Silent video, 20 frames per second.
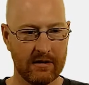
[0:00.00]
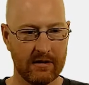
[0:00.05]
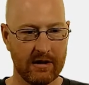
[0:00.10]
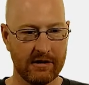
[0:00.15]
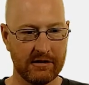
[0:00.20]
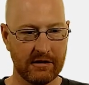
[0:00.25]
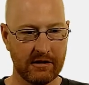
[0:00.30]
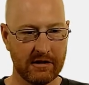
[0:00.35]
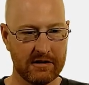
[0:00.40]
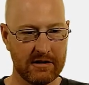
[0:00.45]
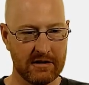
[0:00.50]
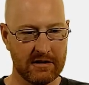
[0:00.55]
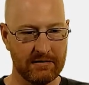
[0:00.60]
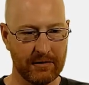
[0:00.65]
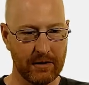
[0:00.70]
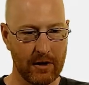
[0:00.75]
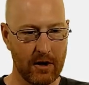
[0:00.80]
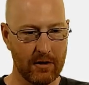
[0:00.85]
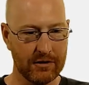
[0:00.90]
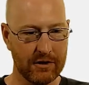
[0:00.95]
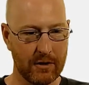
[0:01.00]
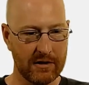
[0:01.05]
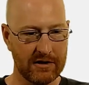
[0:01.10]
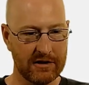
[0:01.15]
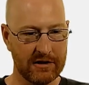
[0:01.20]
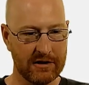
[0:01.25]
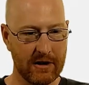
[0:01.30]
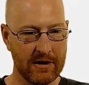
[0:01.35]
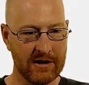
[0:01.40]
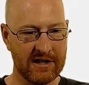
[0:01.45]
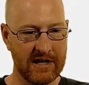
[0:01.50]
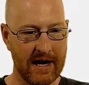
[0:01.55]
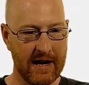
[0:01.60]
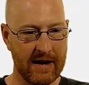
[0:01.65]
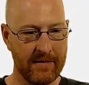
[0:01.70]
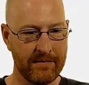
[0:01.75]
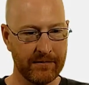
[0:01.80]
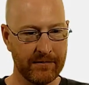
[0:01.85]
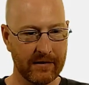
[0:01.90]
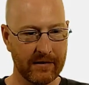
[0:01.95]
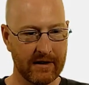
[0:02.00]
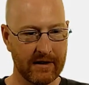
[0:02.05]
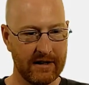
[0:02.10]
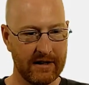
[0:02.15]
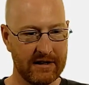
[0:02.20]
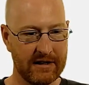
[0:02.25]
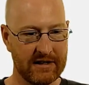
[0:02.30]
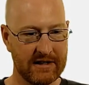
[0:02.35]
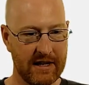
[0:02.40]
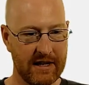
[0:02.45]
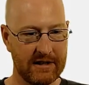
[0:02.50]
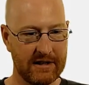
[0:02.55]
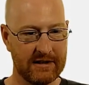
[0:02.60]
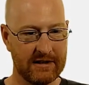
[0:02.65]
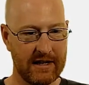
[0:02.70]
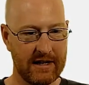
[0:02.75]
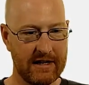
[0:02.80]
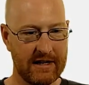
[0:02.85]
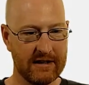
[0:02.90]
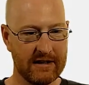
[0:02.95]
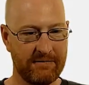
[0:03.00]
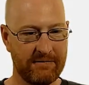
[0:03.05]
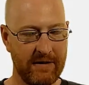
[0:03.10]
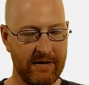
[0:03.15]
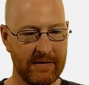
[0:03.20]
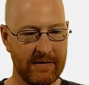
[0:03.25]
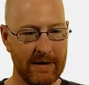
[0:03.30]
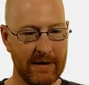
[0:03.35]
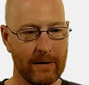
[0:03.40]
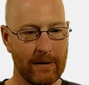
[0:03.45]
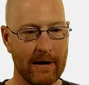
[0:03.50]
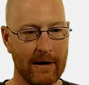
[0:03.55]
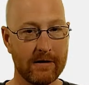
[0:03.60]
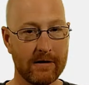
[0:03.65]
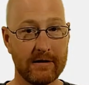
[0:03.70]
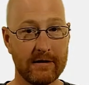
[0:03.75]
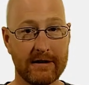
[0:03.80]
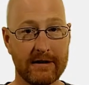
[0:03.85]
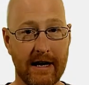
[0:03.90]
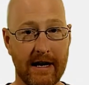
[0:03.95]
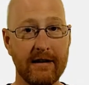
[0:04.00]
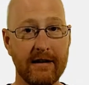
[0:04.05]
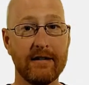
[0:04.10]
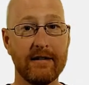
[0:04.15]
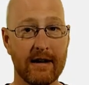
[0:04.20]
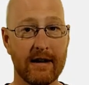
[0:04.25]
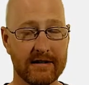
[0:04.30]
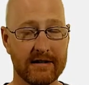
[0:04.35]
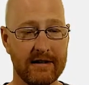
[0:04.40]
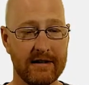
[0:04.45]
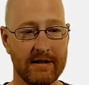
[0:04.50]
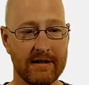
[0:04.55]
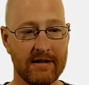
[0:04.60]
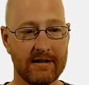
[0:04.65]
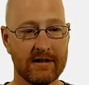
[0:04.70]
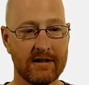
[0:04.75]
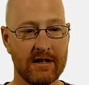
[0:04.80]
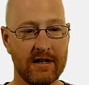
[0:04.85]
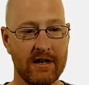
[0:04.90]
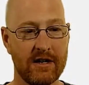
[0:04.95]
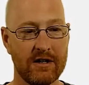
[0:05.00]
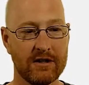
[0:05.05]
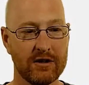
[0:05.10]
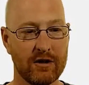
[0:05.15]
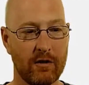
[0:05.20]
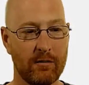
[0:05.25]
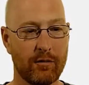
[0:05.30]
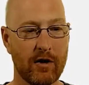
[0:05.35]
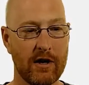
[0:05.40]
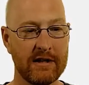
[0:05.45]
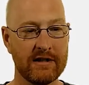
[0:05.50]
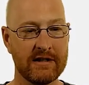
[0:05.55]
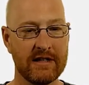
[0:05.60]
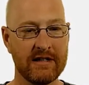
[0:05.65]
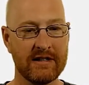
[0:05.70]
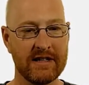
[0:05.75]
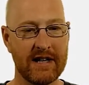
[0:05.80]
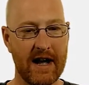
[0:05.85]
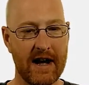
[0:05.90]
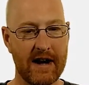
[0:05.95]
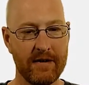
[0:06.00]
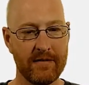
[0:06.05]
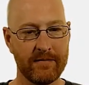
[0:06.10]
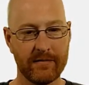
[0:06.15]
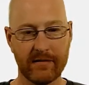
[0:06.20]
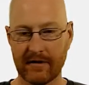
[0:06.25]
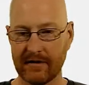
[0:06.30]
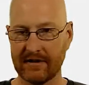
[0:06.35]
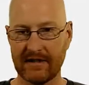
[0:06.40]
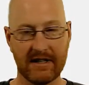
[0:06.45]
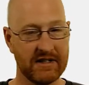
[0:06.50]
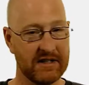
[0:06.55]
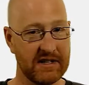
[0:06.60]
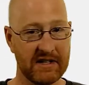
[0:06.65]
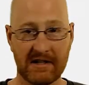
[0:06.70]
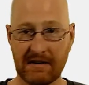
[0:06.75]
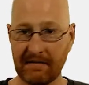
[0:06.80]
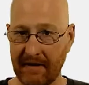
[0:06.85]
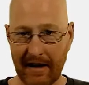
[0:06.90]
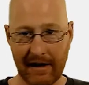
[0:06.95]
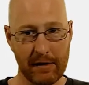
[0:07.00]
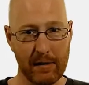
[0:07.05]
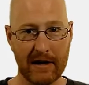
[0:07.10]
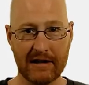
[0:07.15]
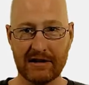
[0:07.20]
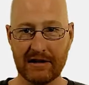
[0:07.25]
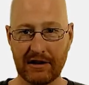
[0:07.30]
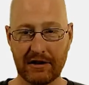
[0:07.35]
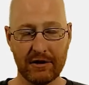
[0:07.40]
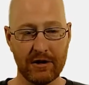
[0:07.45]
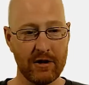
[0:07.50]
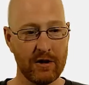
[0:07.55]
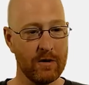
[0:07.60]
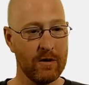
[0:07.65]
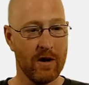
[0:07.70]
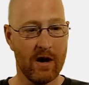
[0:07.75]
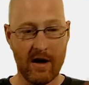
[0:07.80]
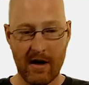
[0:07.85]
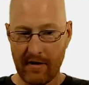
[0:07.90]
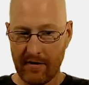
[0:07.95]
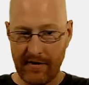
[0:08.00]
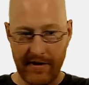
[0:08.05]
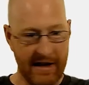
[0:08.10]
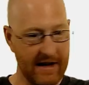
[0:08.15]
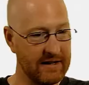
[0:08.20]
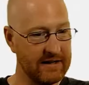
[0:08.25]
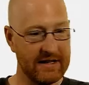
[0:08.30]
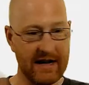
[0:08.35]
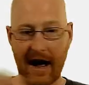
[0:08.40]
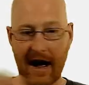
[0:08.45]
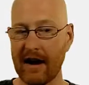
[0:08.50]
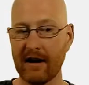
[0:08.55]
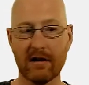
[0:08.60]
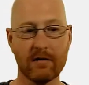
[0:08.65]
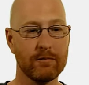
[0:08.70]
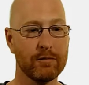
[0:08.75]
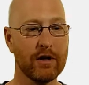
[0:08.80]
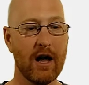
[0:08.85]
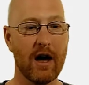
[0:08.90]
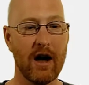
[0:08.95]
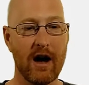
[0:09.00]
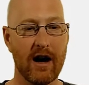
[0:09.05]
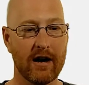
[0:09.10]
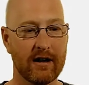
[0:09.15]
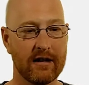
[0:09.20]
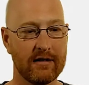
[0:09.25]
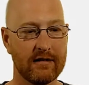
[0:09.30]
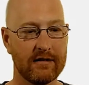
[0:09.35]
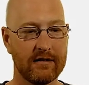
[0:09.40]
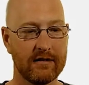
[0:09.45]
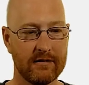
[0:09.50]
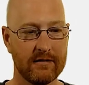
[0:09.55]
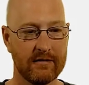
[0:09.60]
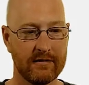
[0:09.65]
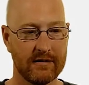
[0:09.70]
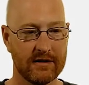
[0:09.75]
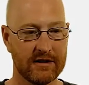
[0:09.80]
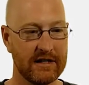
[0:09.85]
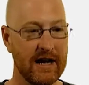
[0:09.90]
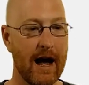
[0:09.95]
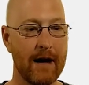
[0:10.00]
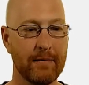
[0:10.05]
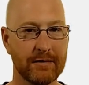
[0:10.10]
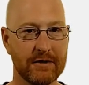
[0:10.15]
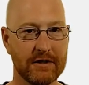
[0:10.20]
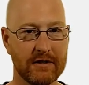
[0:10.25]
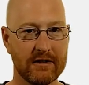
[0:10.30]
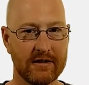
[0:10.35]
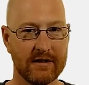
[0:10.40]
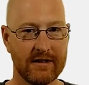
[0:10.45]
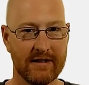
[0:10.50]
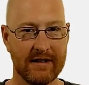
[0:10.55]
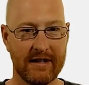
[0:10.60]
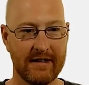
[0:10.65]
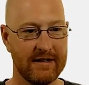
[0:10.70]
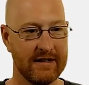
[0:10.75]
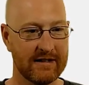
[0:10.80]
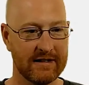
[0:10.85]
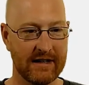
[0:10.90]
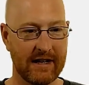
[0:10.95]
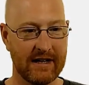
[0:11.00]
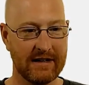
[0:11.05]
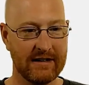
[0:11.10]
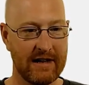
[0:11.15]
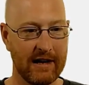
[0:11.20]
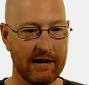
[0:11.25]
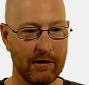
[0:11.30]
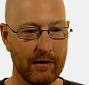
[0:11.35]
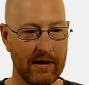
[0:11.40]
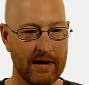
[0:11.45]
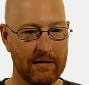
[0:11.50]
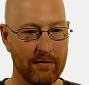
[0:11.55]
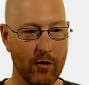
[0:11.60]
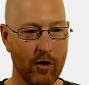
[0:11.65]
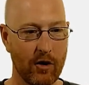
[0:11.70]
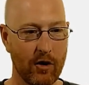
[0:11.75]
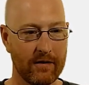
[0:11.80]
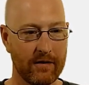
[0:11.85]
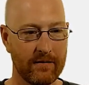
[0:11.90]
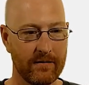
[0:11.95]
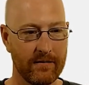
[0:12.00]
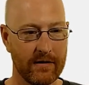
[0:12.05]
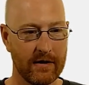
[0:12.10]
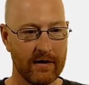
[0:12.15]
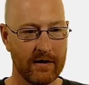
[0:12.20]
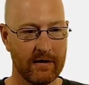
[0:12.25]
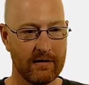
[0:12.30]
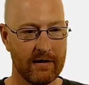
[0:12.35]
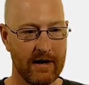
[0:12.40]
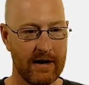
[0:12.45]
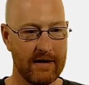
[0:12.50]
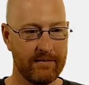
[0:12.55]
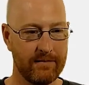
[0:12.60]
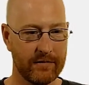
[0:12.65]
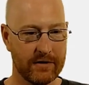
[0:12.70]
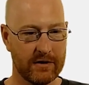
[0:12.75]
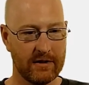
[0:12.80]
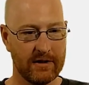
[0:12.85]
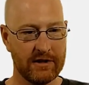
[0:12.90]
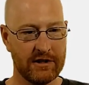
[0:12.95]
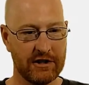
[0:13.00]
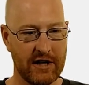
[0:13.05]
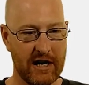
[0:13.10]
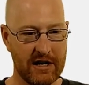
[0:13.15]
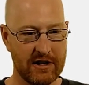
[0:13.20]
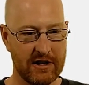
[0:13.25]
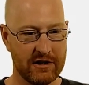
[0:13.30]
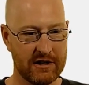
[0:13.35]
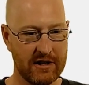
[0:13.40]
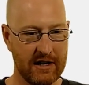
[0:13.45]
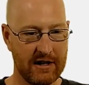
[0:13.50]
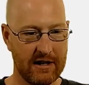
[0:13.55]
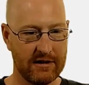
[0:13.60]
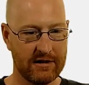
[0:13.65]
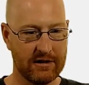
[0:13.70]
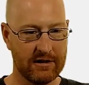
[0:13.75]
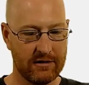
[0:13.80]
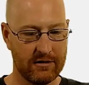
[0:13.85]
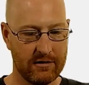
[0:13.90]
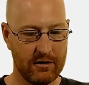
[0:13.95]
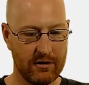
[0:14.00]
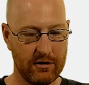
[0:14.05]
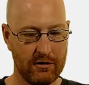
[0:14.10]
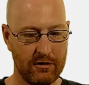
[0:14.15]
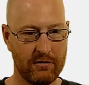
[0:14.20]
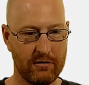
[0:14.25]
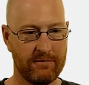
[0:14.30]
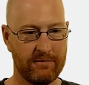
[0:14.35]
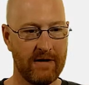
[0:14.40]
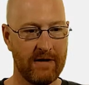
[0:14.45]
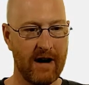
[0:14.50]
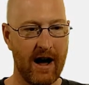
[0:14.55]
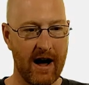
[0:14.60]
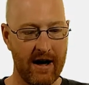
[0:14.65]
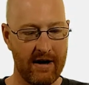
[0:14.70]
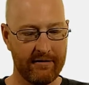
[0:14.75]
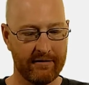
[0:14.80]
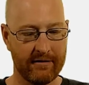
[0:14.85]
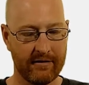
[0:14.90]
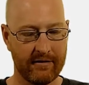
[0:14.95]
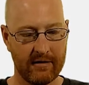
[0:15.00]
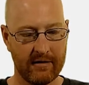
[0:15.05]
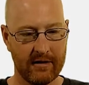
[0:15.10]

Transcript: Let's look at this flow. So it starts out it says, is 50 greater than 10? Yes, it is. So it prints this out. Since this evaluates to true, the entire block stops. It doesn't continue anymore, right? So let's change this to five.